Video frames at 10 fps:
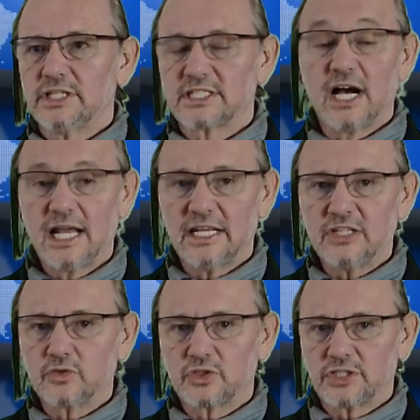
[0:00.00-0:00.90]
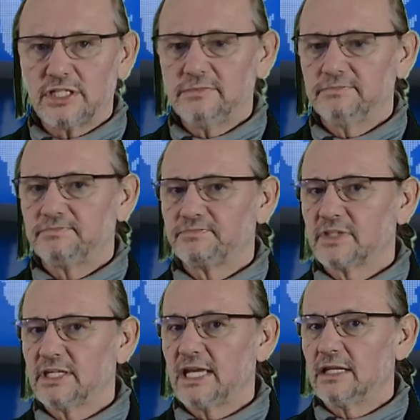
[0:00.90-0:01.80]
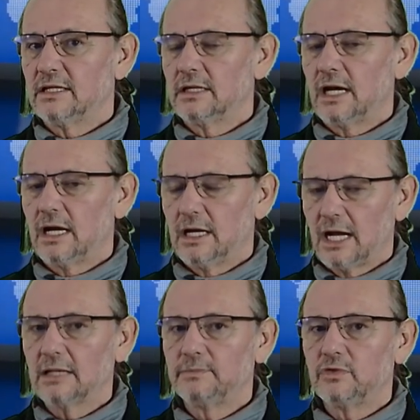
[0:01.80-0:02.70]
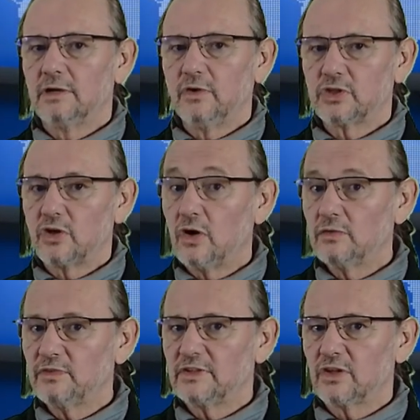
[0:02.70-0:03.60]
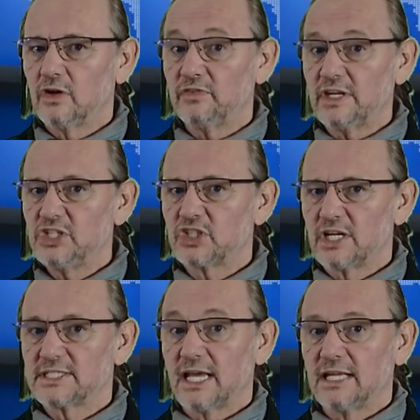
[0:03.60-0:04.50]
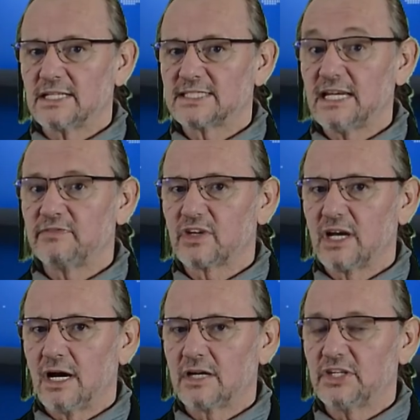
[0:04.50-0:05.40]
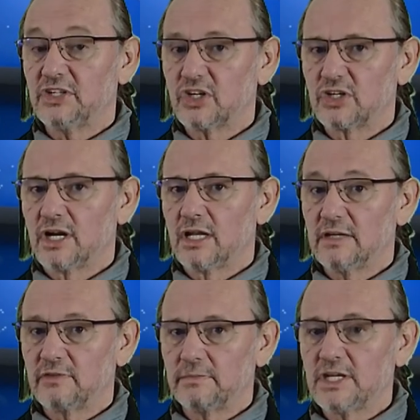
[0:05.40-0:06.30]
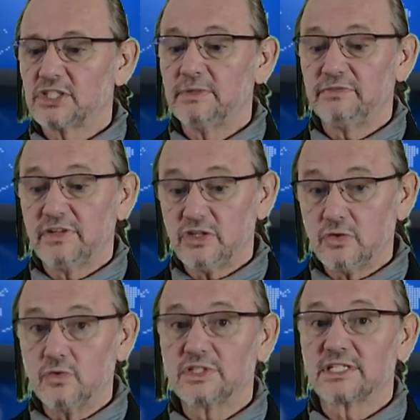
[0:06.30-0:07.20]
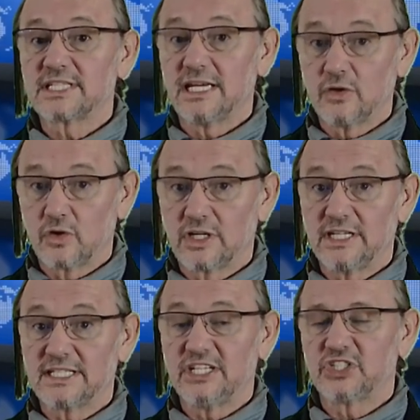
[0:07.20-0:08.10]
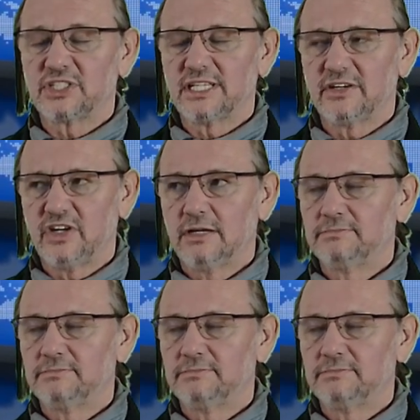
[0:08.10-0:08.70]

highly industry, can help to avoid conflict of interest and safeguard internal information between users and organizations area.